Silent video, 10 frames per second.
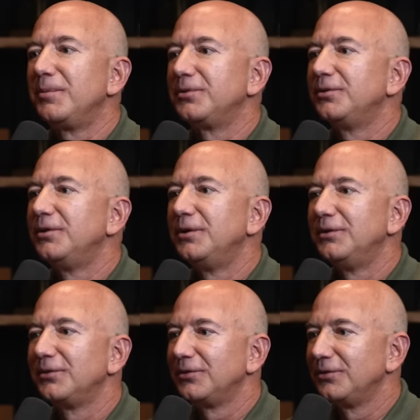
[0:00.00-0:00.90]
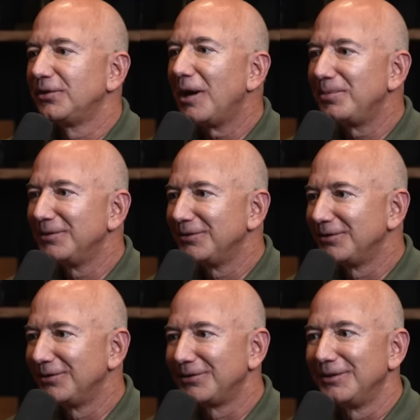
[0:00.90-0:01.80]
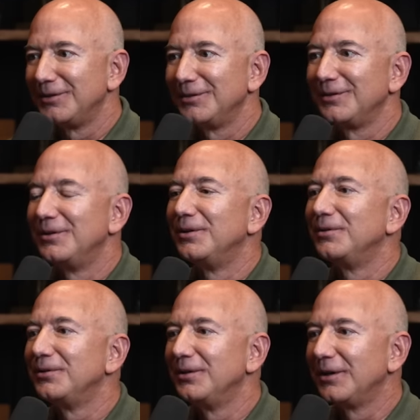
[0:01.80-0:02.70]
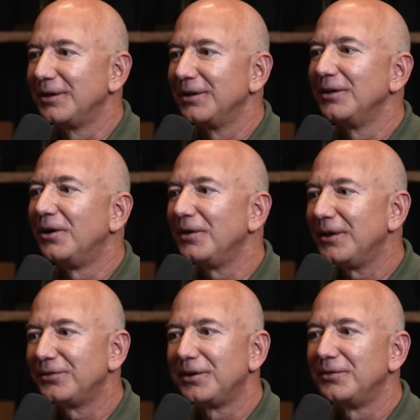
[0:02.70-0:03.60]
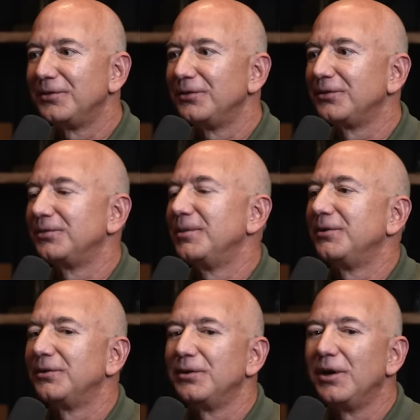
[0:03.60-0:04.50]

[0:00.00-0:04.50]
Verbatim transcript: opportunities. Shopping assistant, you know, like all that stuff is amazing.